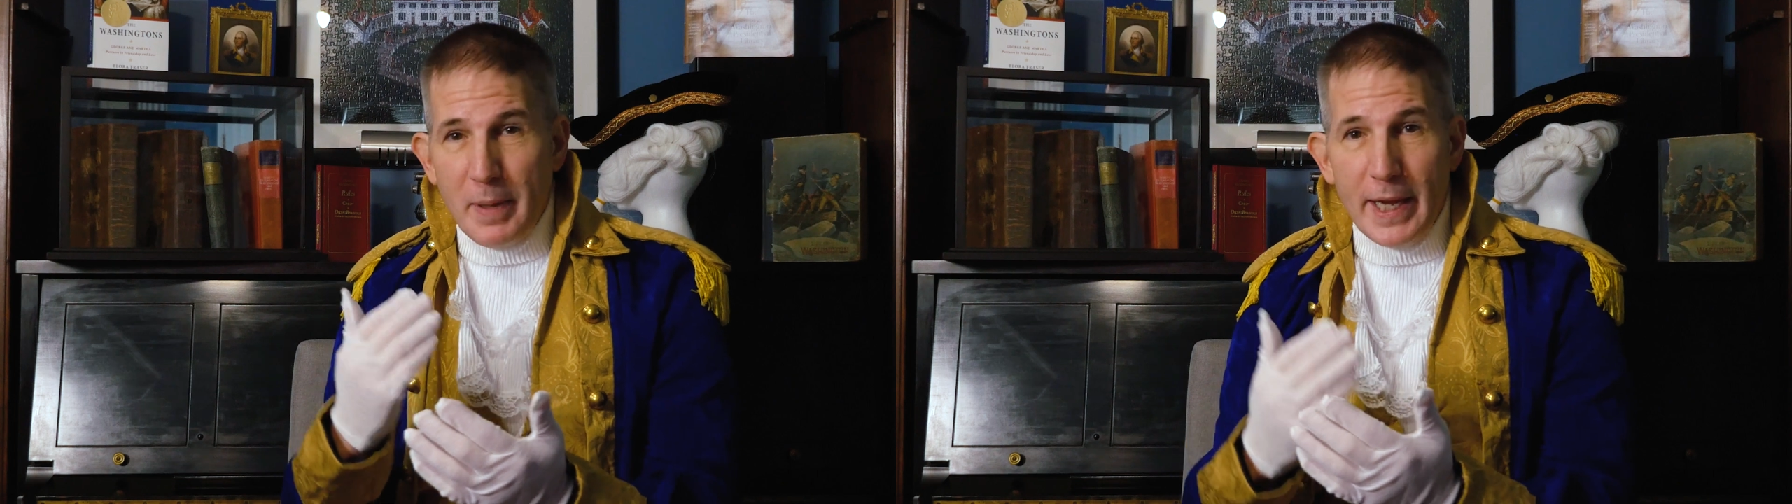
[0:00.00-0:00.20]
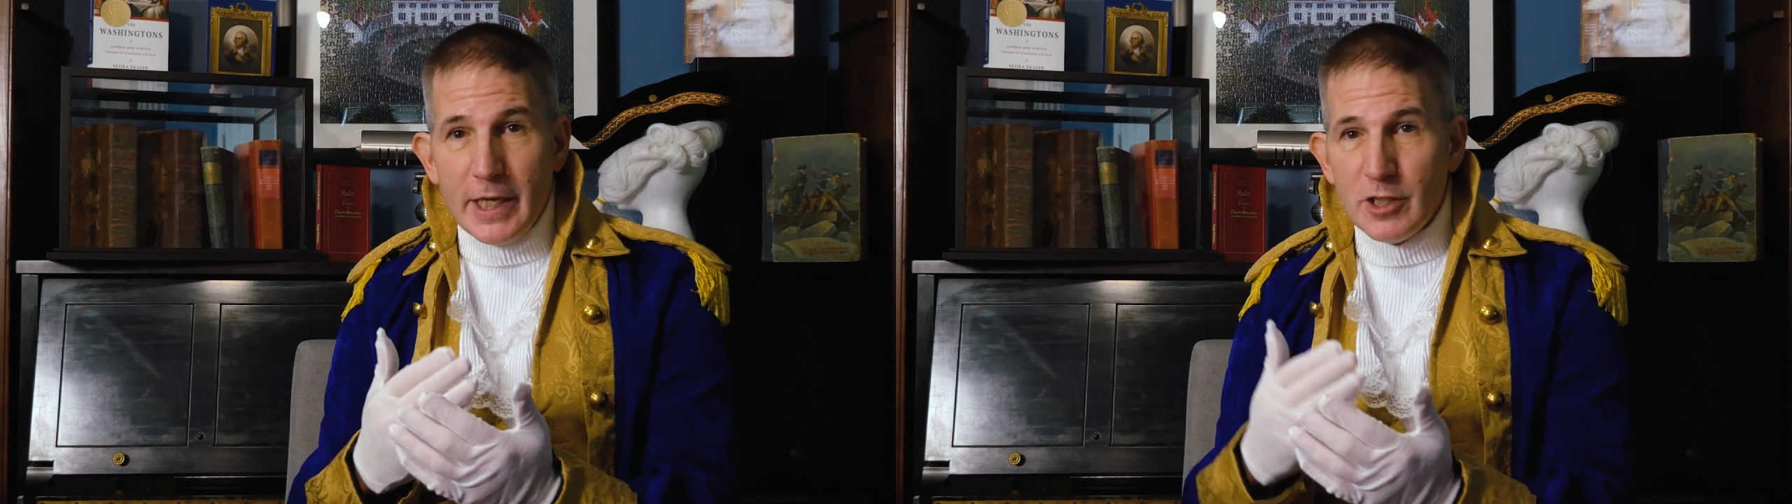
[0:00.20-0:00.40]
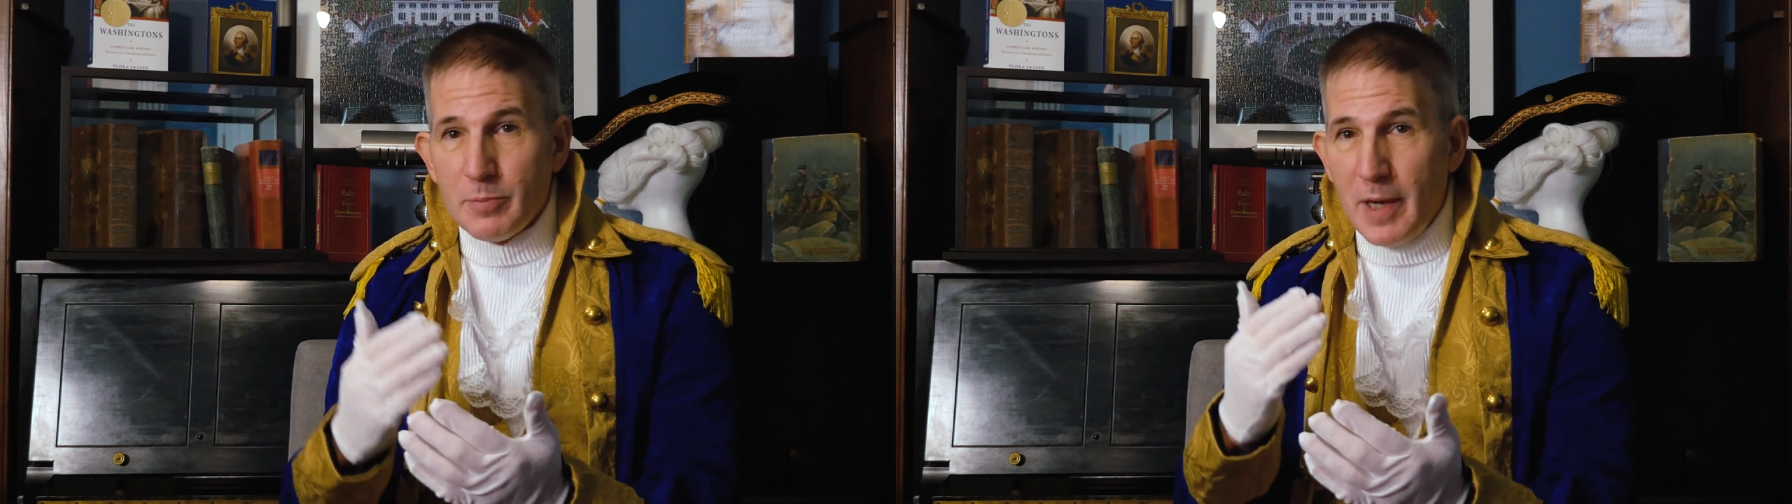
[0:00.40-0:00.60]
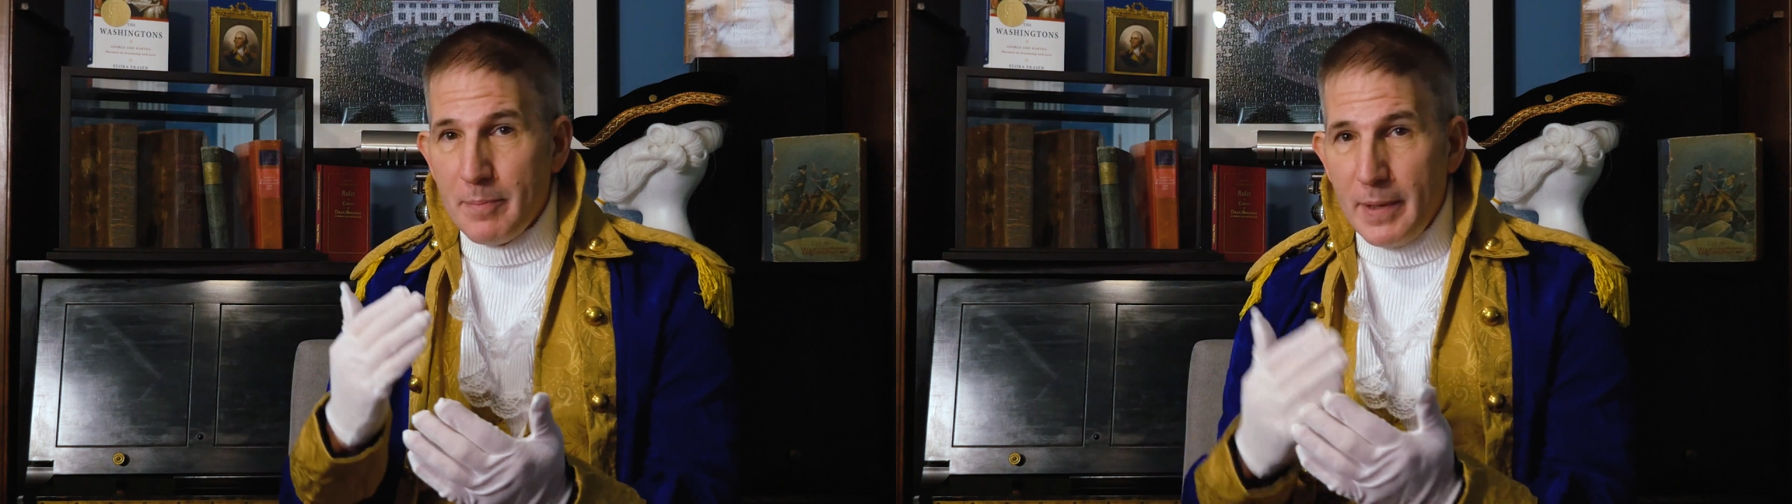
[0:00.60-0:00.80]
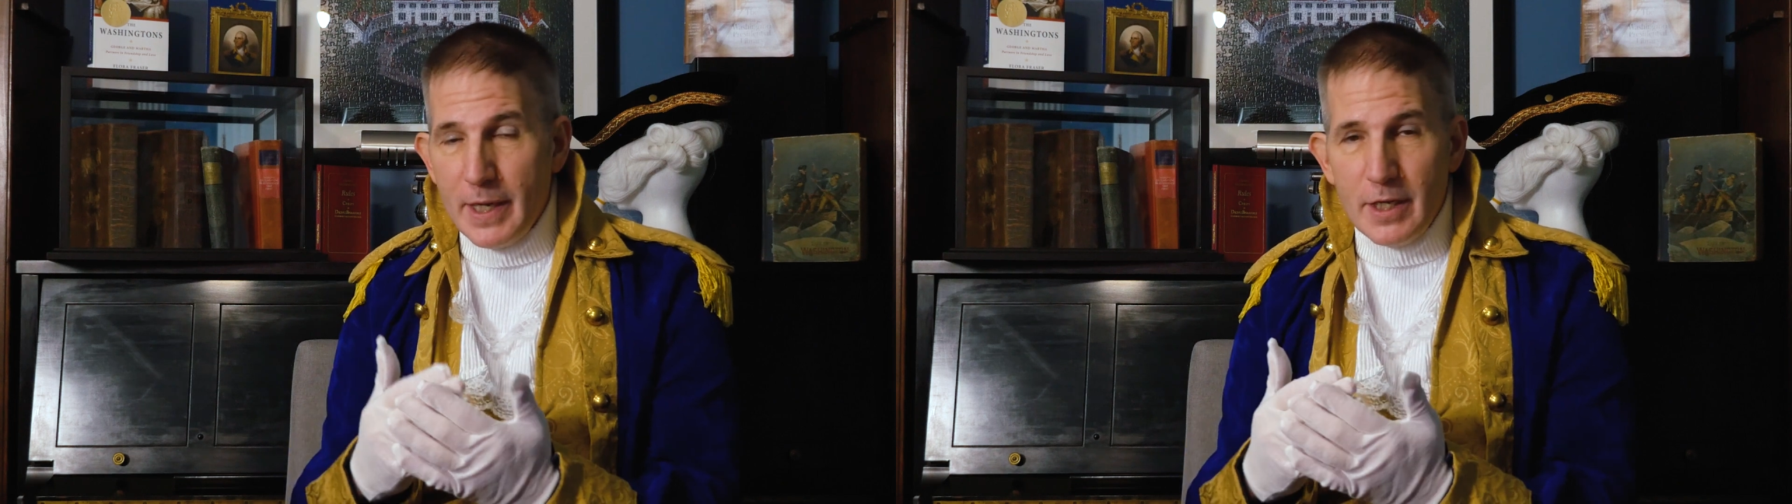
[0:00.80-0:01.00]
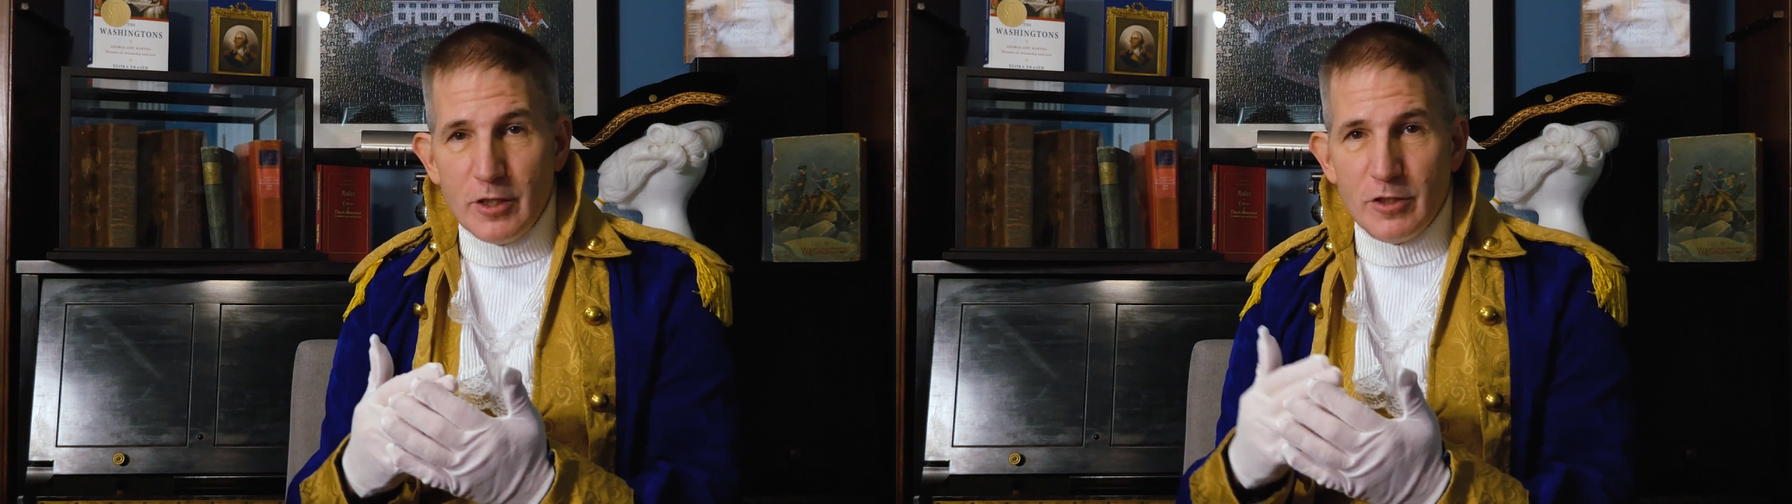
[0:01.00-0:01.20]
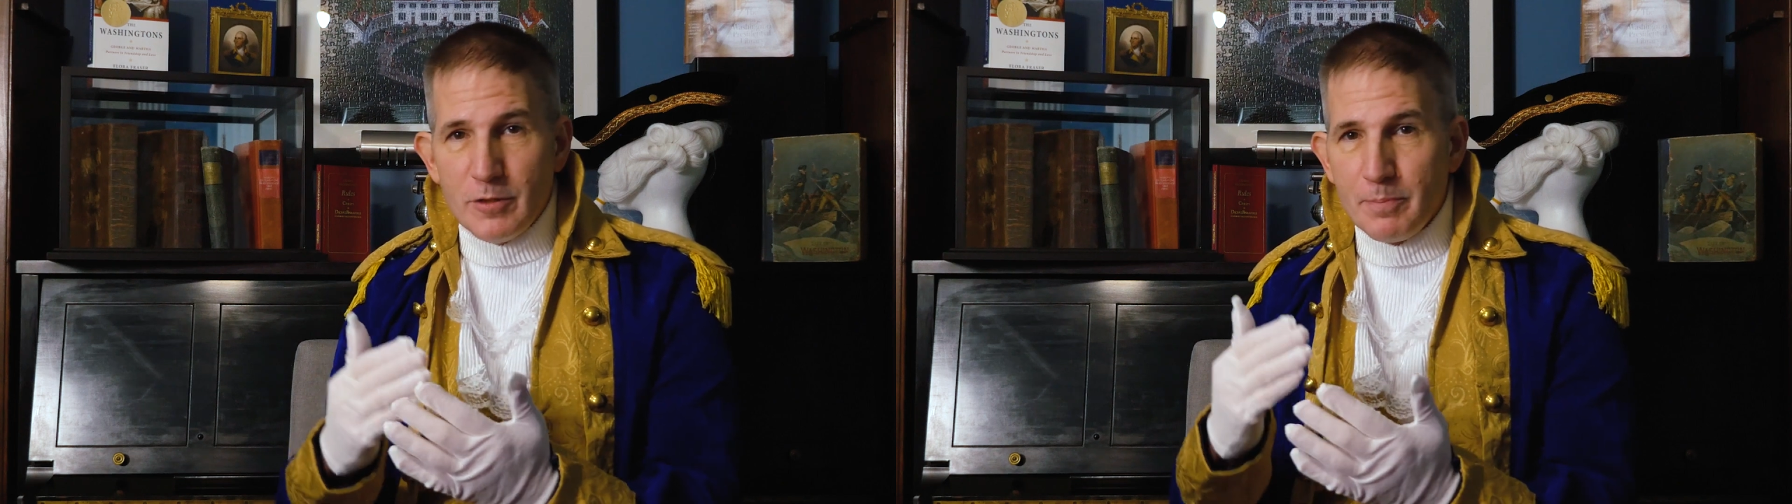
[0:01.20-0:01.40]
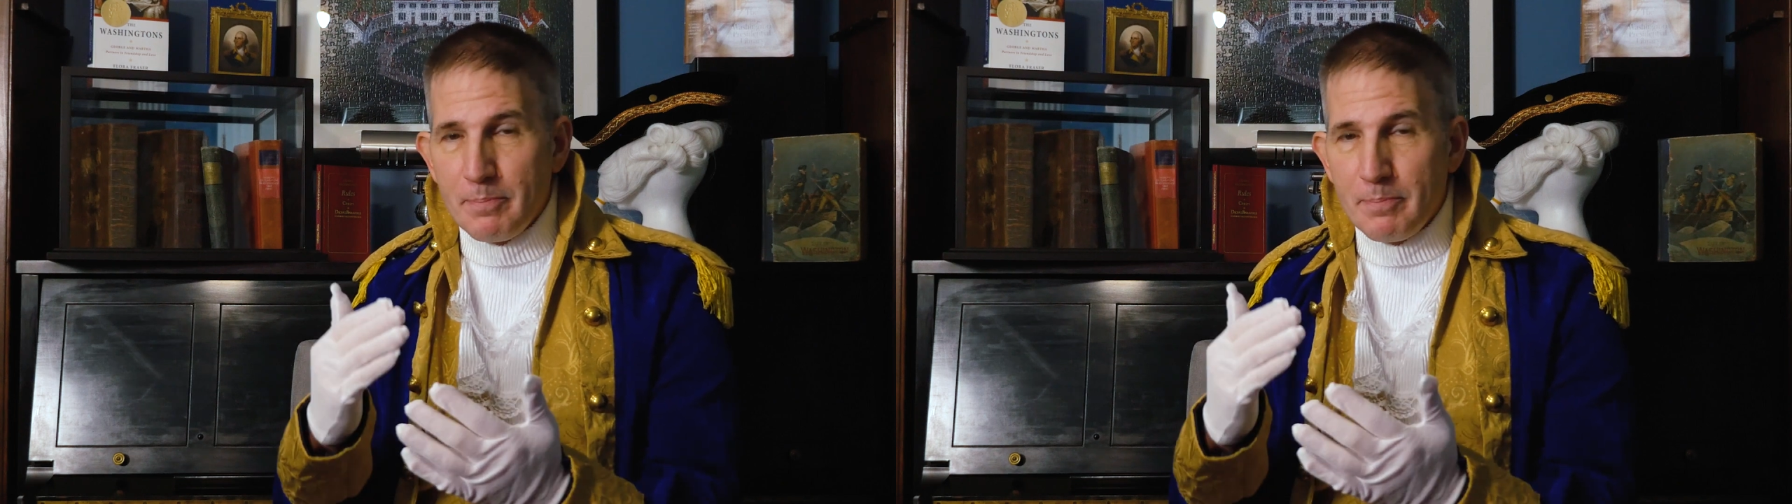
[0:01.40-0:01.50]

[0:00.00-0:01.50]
page by page,